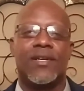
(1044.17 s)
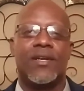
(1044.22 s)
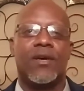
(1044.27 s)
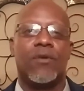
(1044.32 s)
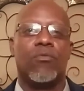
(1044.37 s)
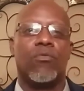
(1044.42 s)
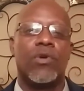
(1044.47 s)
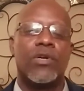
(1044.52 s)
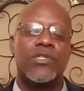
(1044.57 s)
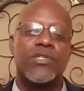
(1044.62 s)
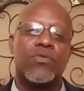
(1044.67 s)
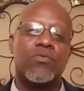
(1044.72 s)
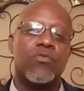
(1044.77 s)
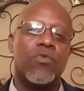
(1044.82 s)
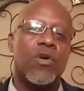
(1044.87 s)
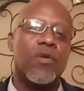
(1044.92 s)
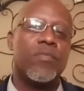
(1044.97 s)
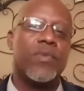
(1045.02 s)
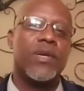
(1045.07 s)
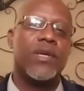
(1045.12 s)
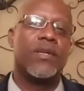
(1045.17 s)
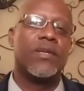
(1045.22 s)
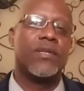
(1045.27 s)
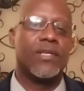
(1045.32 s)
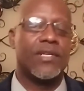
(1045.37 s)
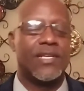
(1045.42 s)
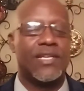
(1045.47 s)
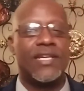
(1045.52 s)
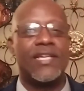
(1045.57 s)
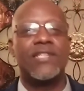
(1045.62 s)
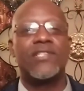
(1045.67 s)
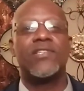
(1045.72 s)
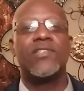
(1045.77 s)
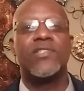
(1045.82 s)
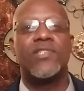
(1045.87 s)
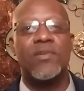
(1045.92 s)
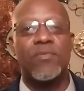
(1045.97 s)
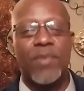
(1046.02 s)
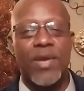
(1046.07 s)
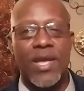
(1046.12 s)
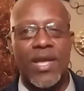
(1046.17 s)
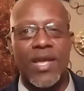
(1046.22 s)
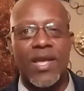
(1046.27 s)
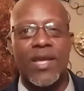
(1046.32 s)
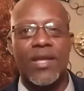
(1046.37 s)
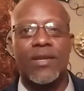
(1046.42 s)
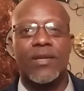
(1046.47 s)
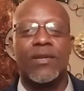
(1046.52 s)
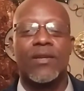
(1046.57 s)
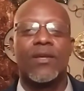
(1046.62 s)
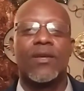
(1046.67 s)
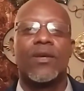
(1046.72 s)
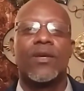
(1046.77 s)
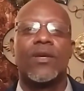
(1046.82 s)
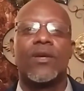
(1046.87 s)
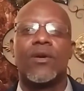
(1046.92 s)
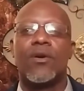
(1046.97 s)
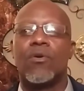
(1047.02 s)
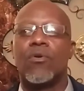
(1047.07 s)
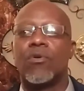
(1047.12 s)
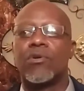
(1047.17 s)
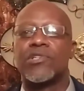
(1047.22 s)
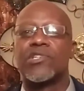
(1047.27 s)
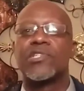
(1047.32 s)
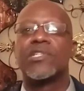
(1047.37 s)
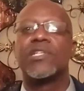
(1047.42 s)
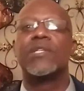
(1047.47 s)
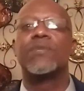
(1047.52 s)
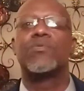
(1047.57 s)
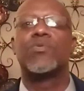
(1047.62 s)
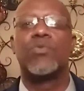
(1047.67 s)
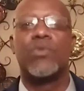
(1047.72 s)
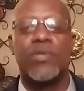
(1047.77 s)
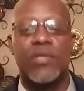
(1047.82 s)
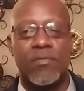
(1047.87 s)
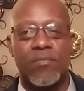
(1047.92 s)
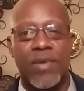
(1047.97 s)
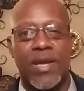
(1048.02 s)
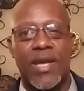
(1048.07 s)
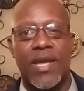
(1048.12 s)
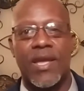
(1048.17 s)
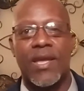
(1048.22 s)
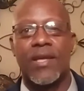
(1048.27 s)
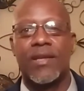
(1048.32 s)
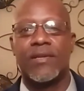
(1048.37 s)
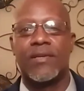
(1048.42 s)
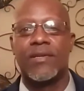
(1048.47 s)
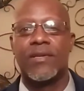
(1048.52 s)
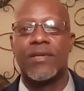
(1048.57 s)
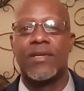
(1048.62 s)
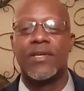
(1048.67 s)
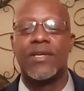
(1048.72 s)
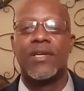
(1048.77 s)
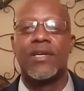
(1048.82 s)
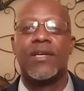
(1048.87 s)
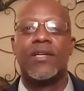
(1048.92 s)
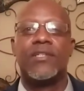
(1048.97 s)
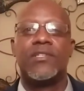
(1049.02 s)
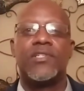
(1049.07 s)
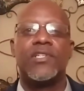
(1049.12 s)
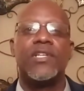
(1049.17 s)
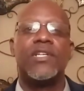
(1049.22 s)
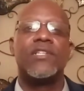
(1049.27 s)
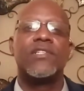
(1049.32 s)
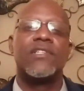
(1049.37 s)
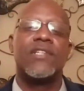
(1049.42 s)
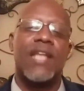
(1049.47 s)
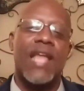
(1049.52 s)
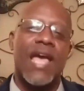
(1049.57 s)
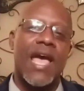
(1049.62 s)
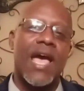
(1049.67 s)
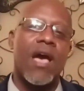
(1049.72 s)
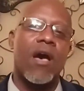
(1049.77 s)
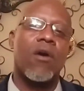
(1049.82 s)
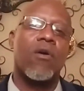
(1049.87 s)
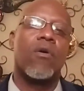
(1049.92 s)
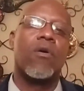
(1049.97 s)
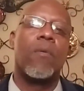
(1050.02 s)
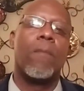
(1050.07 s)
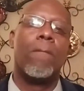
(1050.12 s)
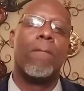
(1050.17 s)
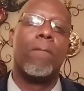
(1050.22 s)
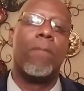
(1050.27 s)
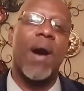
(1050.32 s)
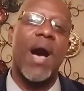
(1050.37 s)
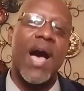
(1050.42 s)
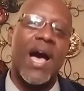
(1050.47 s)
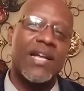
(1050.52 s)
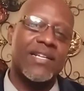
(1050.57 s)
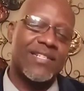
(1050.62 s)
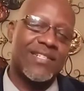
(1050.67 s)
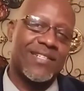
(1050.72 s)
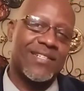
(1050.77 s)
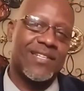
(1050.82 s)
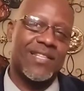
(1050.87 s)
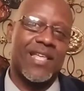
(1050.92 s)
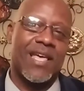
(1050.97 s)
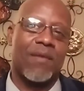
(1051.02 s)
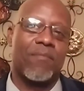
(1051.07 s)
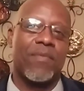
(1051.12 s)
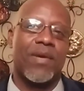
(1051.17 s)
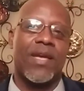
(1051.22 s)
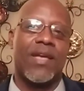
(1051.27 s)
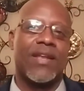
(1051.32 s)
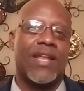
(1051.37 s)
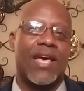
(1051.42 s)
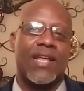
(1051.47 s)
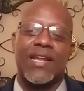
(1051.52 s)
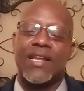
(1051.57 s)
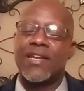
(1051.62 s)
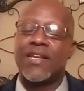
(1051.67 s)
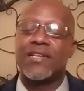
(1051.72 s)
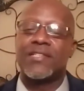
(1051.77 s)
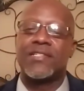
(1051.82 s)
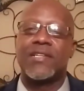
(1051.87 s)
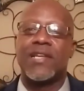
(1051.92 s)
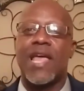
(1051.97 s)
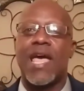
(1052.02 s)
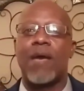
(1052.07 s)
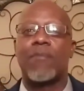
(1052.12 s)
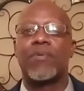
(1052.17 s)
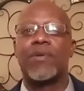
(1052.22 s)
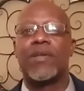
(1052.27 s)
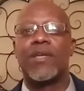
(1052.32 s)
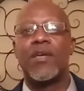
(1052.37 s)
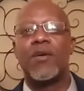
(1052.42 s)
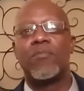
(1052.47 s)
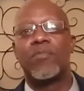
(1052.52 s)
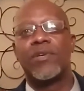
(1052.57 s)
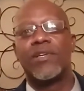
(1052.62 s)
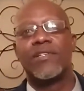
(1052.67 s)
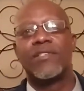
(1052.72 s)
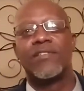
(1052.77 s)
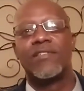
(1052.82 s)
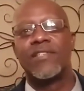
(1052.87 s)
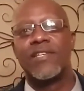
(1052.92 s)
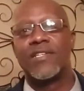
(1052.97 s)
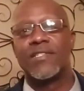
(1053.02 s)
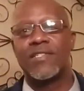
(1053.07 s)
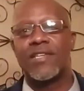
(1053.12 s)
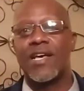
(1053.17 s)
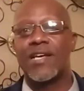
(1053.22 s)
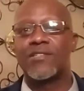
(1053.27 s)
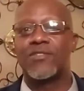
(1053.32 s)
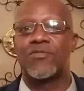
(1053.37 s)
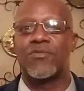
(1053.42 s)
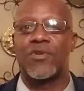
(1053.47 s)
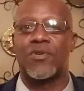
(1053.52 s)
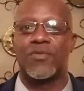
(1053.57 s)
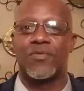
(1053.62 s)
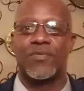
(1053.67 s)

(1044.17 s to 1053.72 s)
Once a woman kisses a man or sleeps with a man, she is now bonded to that man. Now, that doesn't happen to him because of testosterone.